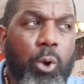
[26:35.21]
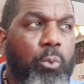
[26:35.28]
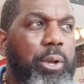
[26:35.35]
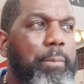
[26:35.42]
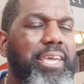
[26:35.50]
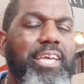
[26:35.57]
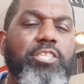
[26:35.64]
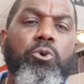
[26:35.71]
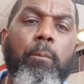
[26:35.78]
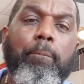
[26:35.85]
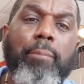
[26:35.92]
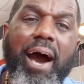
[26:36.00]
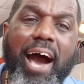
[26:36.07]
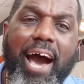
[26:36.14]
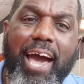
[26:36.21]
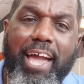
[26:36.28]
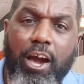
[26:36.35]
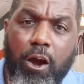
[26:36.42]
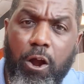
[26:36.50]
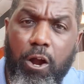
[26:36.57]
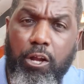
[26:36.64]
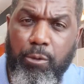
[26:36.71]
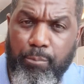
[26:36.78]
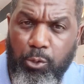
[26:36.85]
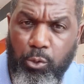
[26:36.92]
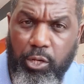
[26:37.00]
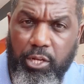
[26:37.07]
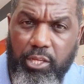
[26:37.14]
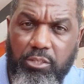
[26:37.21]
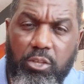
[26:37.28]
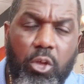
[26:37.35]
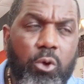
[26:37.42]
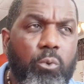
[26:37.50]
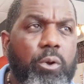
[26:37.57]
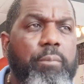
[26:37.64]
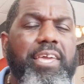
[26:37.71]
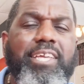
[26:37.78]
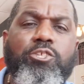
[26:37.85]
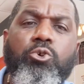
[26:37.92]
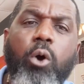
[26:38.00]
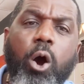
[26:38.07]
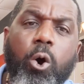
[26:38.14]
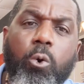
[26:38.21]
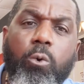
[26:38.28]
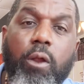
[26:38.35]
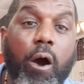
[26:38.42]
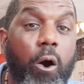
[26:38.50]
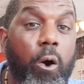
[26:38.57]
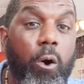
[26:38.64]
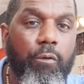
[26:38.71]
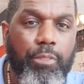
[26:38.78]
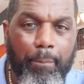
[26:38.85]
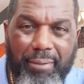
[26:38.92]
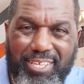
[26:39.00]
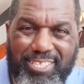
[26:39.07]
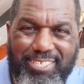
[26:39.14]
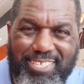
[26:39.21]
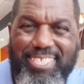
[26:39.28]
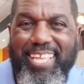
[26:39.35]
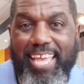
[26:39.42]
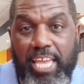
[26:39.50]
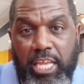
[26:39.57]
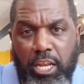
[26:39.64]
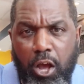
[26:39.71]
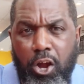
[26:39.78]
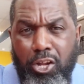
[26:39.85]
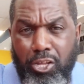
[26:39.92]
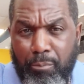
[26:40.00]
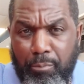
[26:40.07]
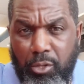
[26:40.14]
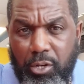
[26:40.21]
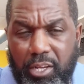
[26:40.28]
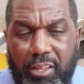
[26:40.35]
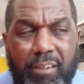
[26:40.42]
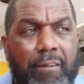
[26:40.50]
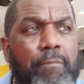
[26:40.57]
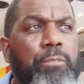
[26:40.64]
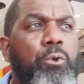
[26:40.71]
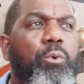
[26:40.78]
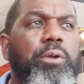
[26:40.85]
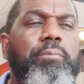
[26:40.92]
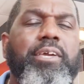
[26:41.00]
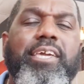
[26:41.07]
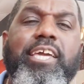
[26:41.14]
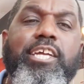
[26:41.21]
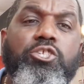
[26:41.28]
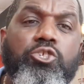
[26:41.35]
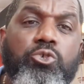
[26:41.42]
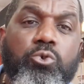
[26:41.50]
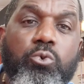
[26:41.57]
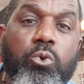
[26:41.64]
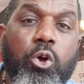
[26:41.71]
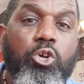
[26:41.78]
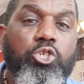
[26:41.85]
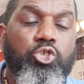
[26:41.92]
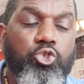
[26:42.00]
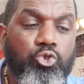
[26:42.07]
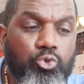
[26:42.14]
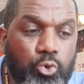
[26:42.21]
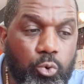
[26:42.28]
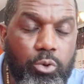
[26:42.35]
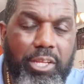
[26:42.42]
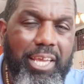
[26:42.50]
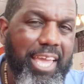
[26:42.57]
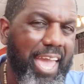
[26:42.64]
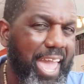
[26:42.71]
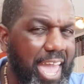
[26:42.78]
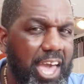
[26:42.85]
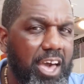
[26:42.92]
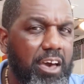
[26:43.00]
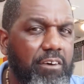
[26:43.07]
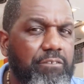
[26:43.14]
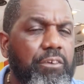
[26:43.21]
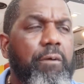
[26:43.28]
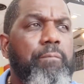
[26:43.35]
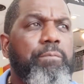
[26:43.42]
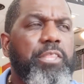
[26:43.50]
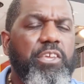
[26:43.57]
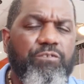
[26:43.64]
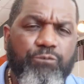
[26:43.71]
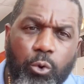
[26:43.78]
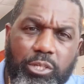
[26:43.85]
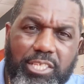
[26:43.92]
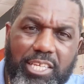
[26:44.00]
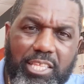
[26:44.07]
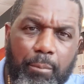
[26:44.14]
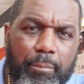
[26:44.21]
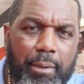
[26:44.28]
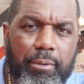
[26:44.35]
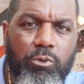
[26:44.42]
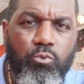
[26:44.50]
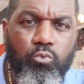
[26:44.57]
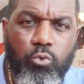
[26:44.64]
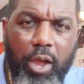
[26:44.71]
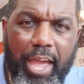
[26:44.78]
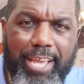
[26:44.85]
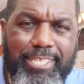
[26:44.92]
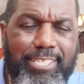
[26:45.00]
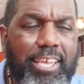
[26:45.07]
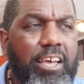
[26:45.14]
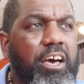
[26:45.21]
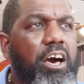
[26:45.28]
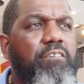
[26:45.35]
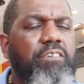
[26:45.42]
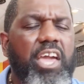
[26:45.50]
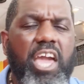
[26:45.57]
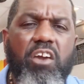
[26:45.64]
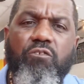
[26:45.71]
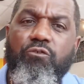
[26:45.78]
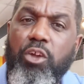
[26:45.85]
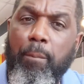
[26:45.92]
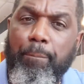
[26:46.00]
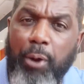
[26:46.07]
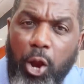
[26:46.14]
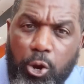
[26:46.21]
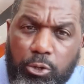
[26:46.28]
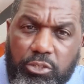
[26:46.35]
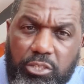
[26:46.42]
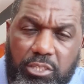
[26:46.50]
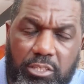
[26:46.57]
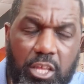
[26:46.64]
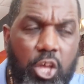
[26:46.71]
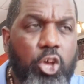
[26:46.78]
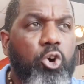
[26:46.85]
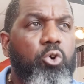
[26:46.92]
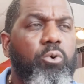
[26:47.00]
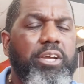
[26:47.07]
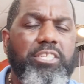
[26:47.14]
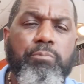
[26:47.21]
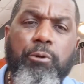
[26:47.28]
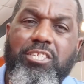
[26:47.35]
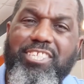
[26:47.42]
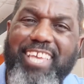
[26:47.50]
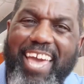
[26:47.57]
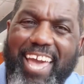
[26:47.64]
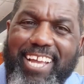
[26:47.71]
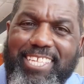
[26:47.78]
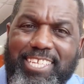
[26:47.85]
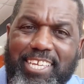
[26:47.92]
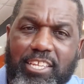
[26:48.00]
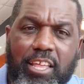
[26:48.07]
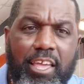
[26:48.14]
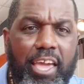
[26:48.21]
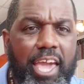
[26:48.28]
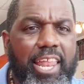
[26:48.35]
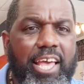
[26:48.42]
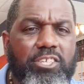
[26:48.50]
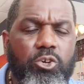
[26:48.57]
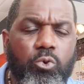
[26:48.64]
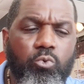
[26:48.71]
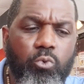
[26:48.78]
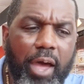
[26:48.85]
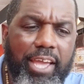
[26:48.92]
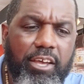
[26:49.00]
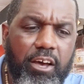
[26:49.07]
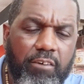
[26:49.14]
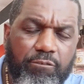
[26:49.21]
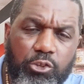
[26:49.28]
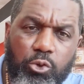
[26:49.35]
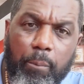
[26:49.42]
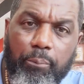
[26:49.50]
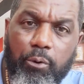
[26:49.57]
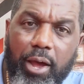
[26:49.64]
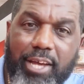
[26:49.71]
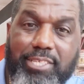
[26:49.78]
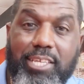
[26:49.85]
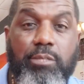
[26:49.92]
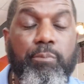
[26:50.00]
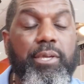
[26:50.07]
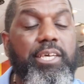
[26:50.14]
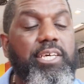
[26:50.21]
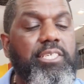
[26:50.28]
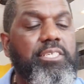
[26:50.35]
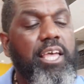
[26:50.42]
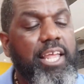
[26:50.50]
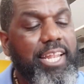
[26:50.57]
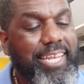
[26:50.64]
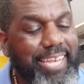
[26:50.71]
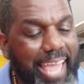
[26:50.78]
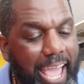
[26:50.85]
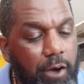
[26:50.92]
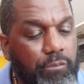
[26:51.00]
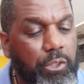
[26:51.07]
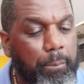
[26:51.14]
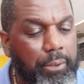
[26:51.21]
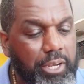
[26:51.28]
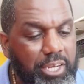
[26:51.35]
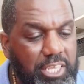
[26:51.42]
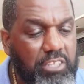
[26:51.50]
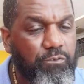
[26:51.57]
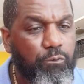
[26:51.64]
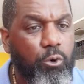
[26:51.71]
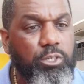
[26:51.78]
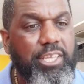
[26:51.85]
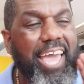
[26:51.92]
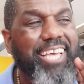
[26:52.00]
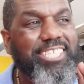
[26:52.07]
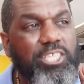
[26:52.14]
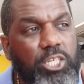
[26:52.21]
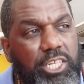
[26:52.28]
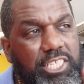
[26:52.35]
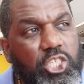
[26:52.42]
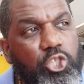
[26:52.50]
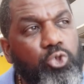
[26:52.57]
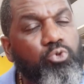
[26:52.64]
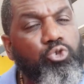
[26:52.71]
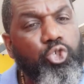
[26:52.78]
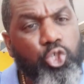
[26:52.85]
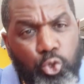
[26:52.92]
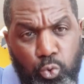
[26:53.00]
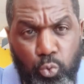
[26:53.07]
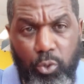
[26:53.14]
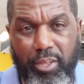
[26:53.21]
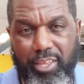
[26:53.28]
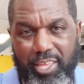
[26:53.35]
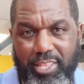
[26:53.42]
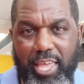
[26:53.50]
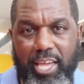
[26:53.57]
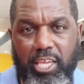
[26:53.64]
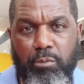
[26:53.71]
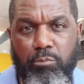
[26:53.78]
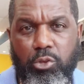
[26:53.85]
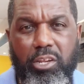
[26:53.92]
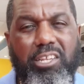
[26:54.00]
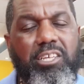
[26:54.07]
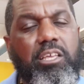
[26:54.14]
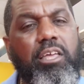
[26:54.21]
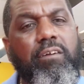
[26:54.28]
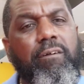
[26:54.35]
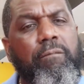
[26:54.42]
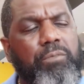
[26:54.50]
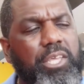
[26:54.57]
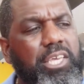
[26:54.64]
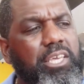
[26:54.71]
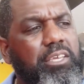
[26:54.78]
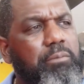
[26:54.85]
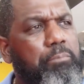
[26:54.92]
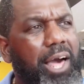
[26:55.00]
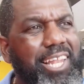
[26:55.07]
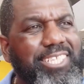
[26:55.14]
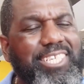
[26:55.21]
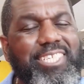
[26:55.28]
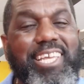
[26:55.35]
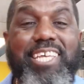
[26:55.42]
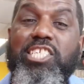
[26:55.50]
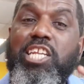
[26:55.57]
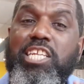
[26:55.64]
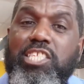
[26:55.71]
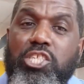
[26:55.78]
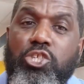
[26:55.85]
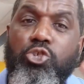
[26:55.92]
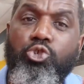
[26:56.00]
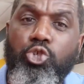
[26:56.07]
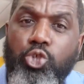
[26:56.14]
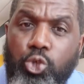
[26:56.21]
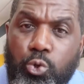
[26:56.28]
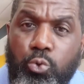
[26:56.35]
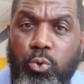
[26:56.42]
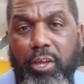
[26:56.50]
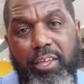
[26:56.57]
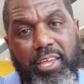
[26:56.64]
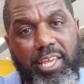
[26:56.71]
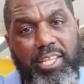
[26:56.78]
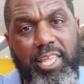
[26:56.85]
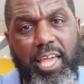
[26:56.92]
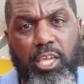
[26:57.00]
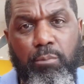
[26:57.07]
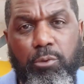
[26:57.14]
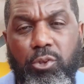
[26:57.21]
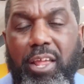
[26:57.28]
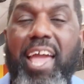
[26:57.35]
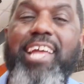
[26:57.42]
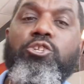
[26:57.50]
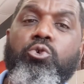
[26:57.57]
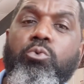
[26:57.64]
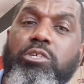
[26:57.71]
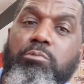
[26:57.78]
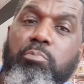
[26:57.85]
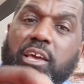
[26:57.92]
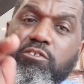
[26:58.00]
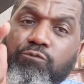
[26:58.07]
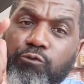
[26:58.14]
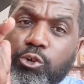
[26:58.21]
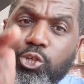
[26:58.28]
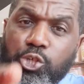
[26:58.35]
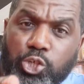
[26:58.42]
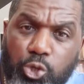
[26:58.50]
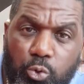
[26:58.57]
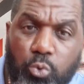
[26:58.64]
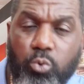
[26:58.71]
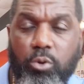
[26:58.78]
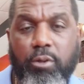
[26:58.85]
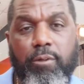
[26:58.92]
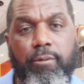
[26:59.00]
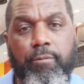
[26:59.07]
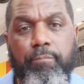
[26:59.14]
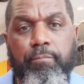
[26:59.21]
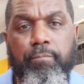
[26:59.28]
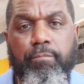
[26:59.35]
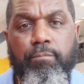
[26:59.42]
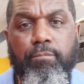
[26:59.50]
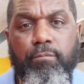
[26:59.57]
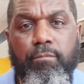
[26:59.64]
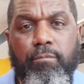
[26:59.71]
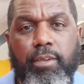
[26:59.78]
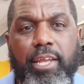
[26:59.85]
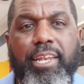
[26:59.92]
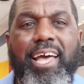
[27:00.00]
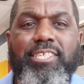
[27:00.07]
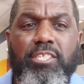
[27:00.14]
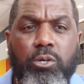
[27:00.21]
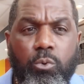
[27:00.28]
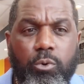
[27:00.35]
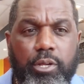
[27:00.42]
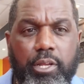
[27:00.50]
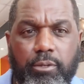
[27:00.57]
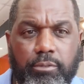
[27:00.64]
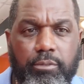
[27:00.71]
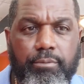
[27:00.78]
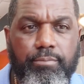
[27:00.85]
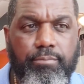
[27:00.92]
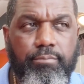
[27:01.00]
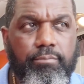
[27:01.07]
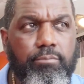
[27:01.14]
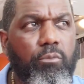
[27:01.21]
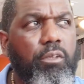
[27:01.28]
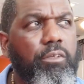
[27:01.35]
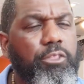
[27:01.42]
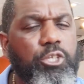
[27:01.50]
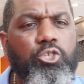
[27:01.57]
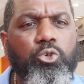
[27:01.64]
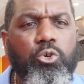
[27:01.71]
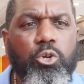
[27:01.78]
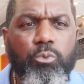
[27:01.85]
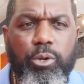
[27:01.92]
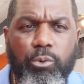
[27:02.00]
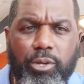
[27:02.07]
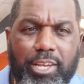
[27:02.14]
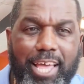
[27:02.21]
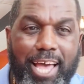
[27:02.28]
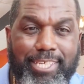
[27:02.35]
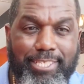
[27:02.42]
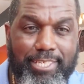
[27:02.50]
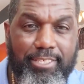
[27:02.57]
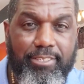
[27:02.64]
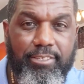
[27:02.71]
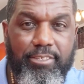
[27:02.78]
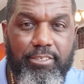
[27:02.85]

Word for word: We begin to buy our communities. We begin to own all the businesses in our community. We begin to truly have the 14th Amendment rights of every person who is protected and has a right of due process because now the police force has to listen to you in that community. The, the politician has to listen to you in that community and do what's best for you and not someone else. The sooner we realize this,